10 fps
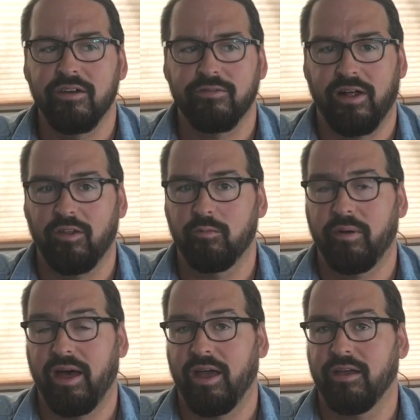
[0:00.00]
followed
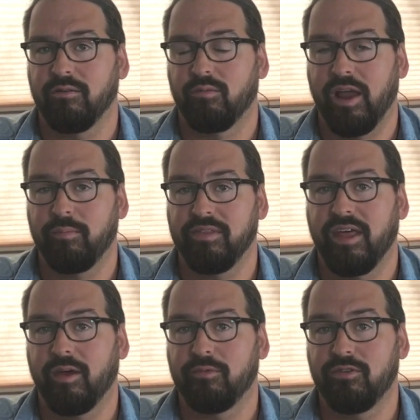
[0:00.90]
by ramping
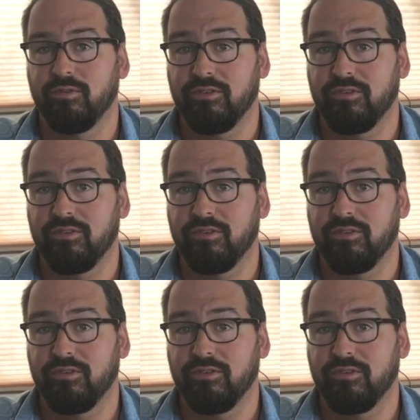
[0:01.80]
that up to